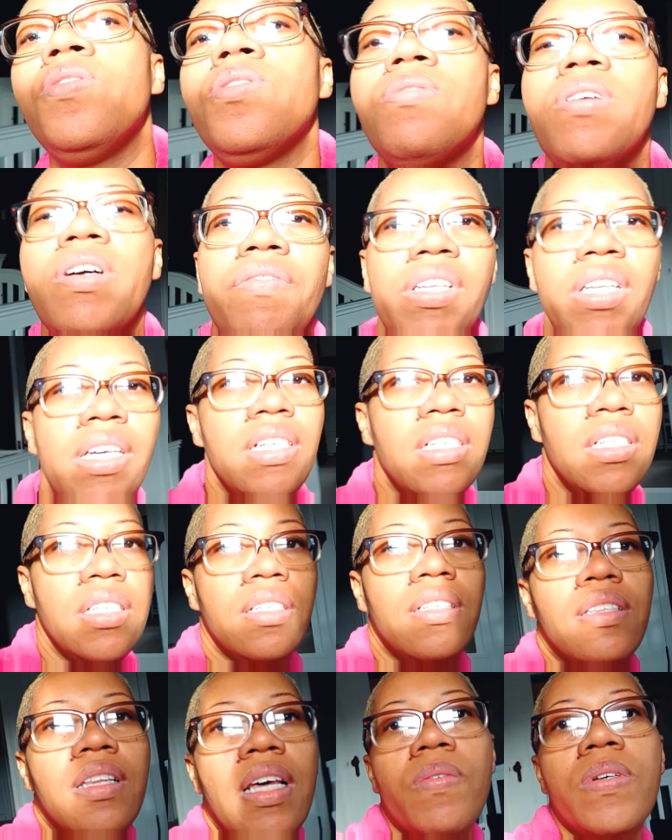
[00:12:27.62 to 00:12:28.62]

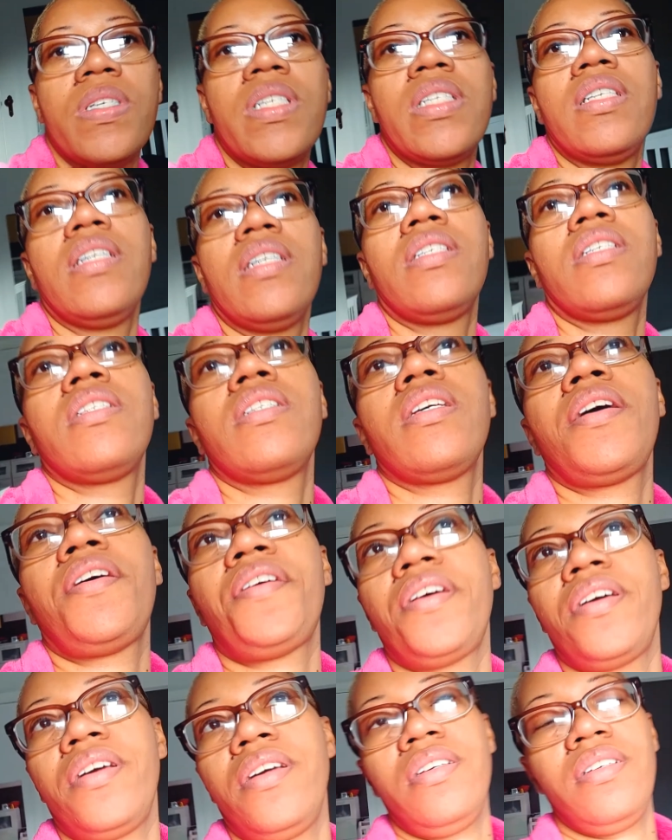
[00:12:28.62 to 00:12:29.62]
revelation that was
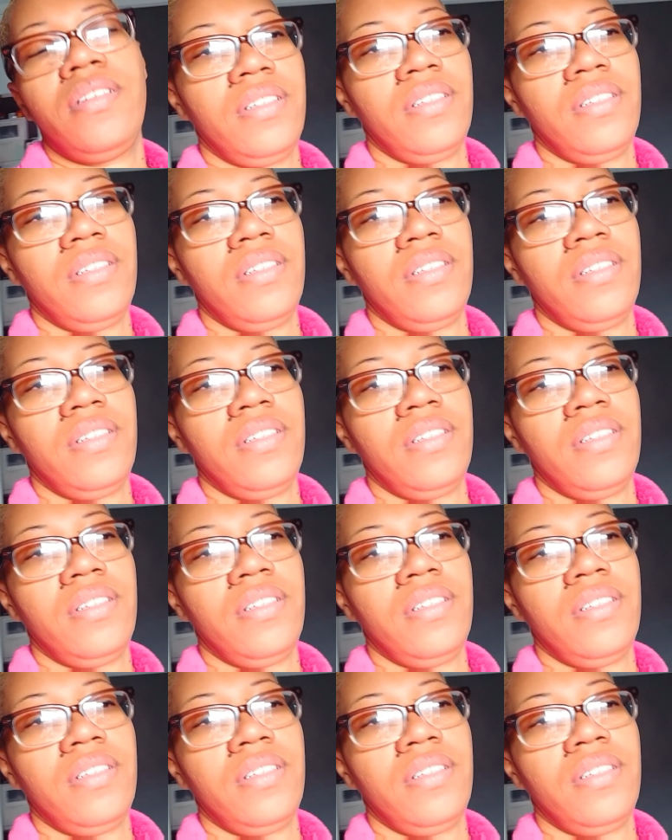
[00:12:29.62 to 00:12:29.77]
necessary.